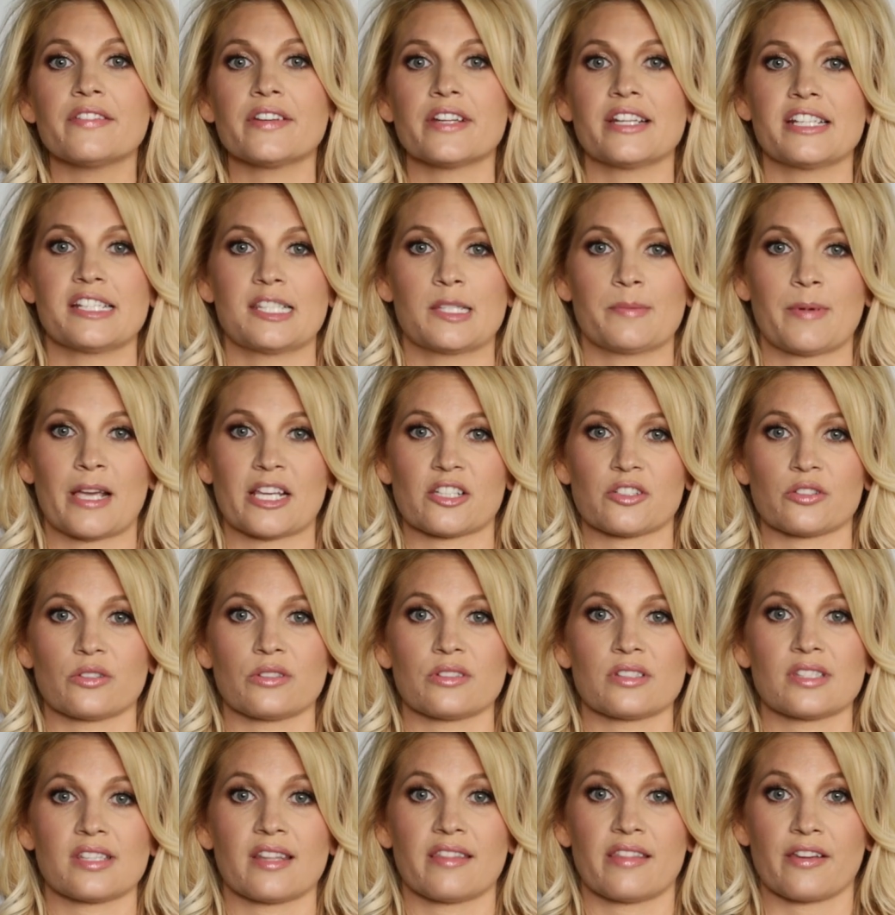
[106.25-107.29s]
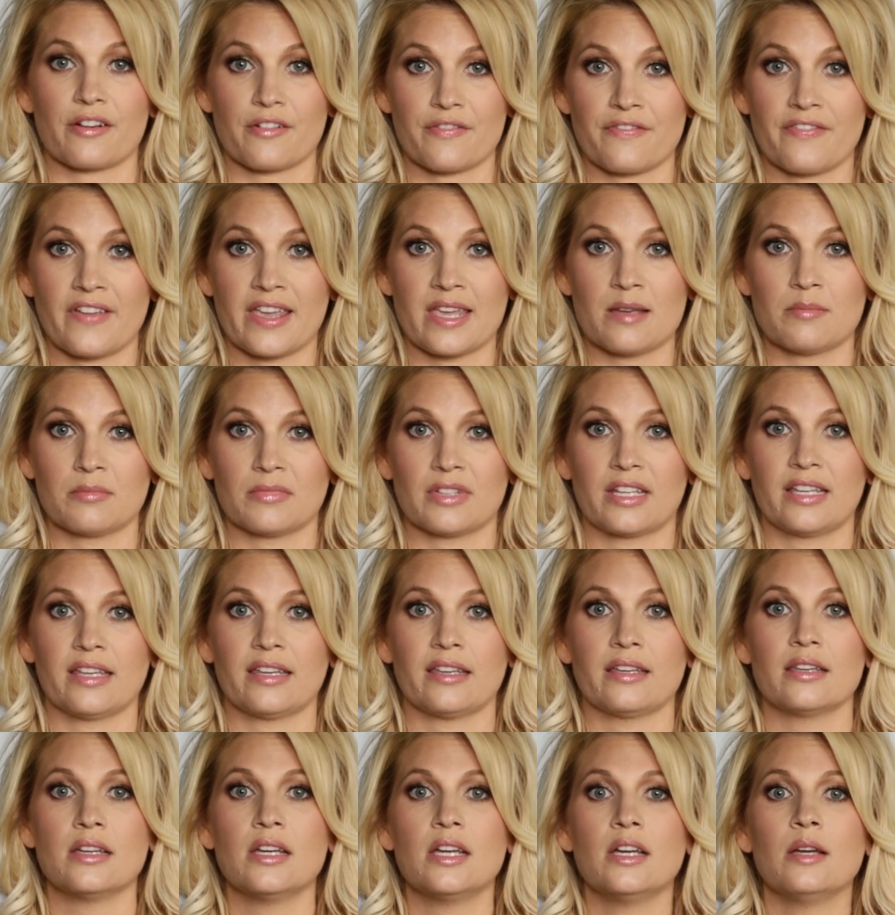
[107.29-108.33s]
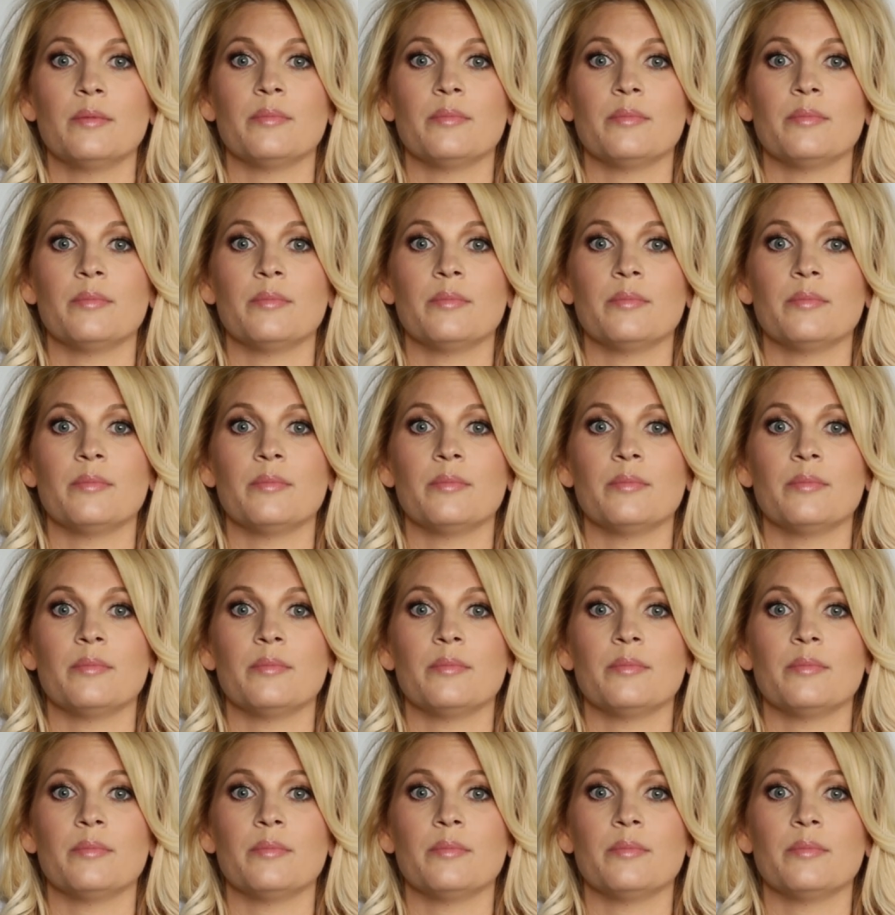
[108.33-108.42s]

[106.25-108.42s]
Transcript: very special to their family